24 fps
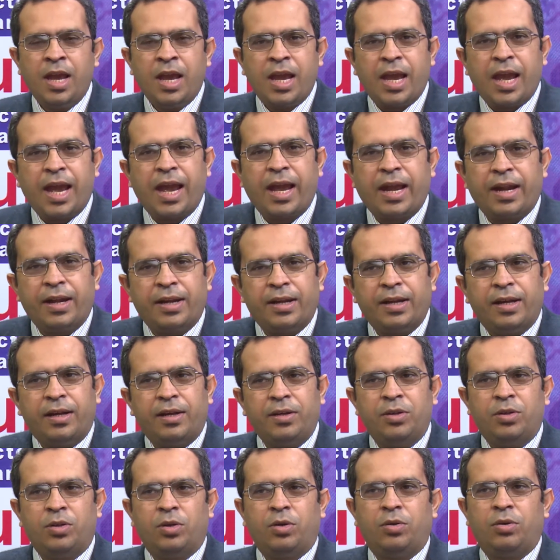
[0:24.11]
And
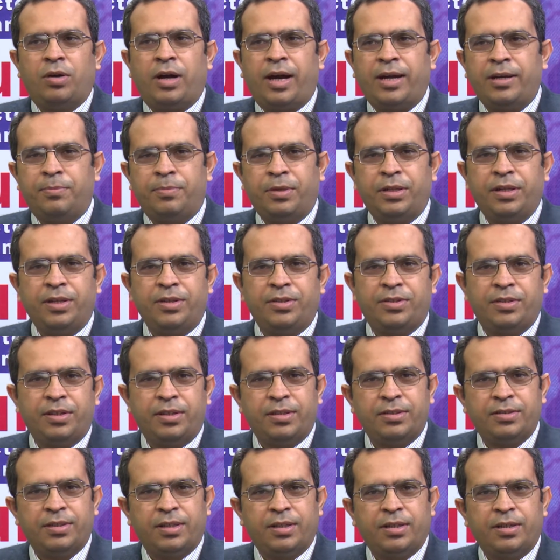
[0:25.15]
you know,
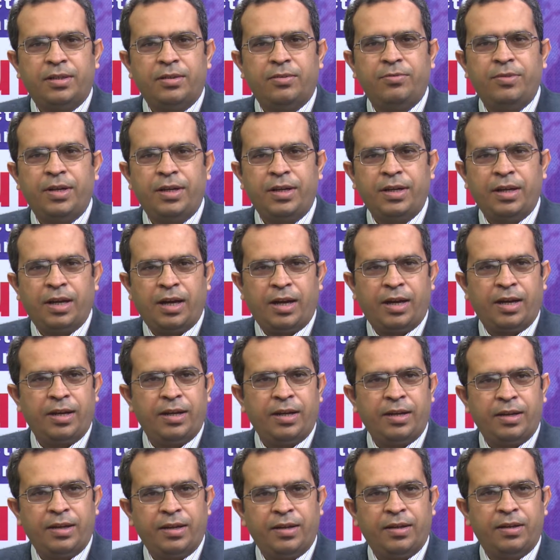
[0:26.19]
hypertension is a very
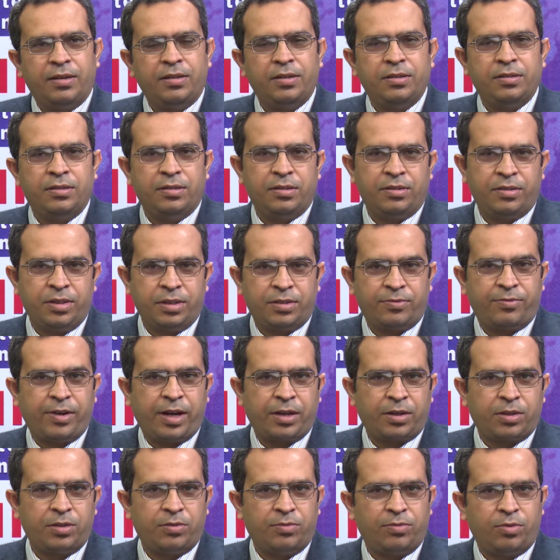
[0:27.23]
high risk
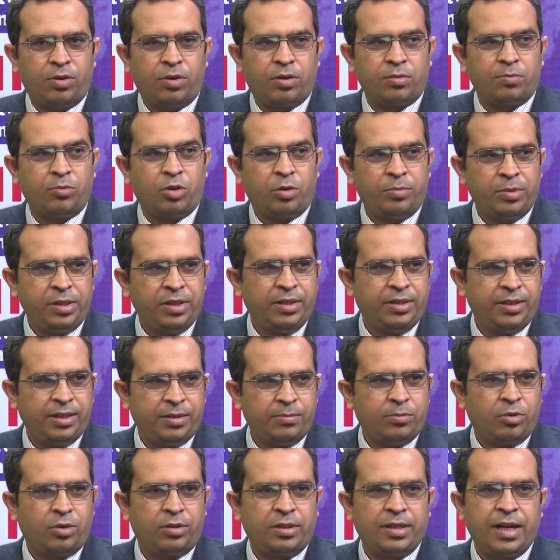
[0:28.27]
factor for morbidity
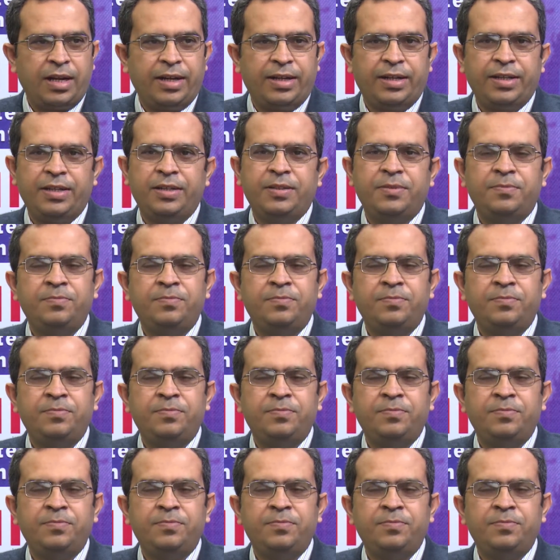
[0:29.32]
and mortality.